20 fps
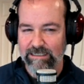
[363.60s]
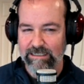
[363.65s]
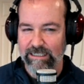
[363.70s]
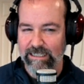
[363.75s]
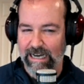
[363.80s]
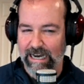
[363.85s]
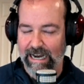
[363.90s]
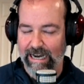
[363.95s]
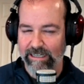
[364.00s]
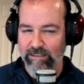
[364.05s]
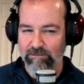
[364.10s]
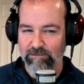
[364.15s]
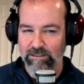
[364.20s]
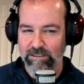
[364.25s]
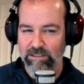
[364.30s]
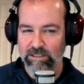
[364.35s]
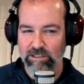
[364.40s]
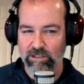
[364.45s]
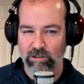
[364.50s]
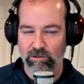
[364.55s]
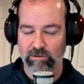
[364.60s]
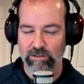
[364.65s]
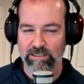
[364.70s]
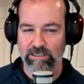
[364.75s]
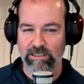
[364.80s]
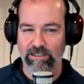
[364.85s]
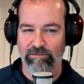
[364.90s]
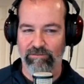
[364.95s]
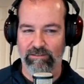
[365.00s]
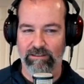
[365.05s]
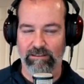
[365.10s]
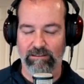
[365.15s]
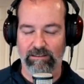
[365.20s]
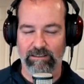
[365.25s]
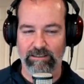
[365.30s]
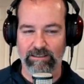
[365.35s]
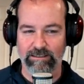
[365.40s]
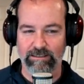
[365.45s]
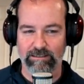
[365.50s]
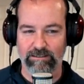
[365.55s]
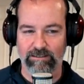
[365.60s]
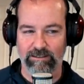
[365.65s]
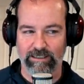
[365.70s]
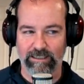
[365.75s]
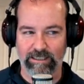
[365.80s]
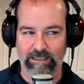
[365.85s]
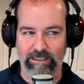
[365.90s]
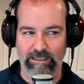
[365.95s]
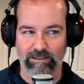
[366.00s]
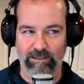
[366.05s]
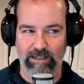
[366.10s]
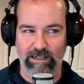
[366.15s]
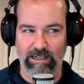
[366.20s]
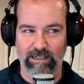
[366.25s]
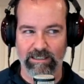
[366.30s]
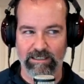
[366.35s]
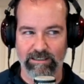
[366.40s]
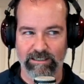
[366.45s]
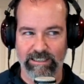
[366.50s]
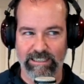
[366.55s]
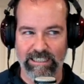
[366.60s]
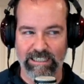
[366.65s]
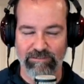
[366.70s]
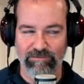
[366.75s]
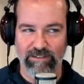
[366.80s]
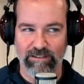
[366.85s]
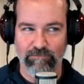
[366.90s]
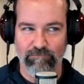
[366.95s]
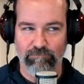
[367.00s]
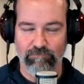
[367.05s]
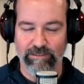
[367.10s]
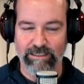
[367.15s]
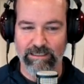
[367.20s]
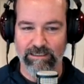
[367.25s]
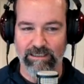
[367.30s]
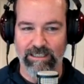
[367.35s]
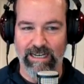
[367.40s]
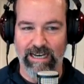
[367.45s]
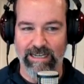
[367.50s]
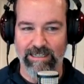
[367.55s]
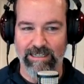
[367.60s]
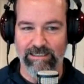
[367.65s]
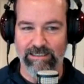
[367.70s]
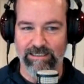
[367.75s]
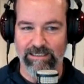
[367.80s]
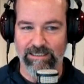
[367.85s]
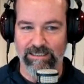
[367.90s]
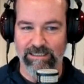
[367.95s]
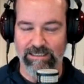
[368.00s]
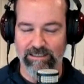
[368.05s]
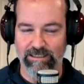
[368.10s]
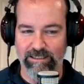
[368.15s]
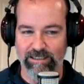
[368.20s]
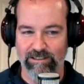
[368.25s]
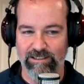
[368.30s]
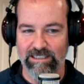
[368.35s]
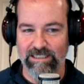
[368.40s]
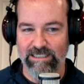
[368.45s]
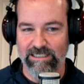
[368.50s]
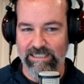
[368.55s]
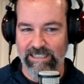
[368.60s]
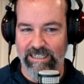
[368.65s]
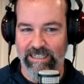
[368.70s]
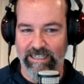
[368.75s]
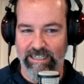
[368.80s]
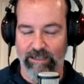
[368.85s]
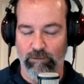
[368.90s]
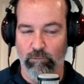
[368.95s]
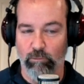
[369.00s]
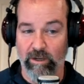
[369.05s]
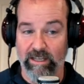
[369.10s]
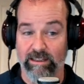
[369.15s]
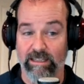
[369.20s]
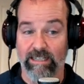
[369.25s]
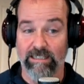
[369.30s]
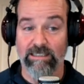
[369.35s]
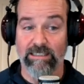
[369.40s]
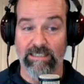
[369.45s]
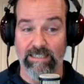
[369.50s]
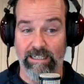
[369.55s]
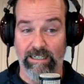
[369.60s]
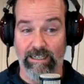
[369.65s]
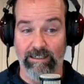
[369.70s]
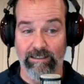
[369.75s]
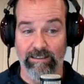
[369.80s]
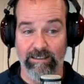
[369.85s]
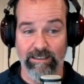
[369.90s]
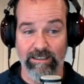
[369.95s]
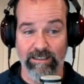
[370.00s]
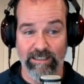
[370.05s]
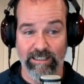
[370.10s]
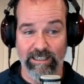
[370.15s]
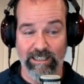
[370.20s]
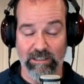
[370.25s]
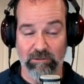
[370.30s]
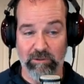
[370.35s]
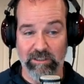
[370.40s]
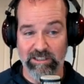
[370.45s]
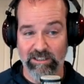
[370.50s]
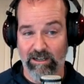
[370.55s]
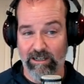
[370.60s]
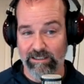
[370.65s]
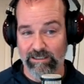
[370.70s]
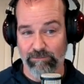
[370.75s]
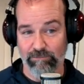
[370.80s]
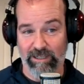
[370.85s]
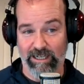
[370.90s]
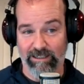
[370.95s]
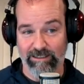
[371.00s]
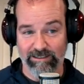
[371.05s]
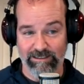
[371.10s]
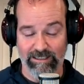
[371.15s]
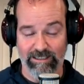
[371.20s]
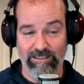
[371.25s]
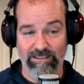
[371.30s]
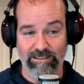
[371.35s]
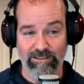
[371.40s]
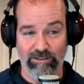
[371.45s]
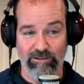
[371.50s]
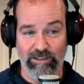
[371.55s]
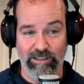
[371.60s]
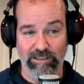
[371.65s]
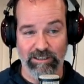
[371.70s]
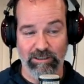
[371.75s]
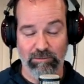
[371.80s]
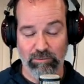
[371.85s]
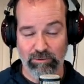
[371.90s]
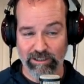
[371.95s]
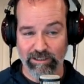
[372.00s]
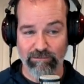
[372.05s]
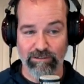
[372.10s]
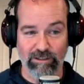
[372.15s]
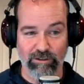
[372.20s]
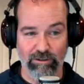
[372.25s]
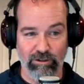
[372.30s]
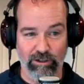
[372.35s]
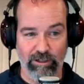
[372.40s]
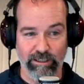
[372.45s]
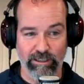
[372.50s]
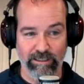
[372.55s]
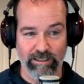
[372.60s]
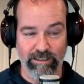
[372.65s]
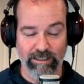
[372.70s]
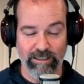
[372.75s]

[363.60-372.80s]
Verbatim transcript: that I don't know as if the listener here even realizes they're seeing it when they see it. And we talked about this during the pre-record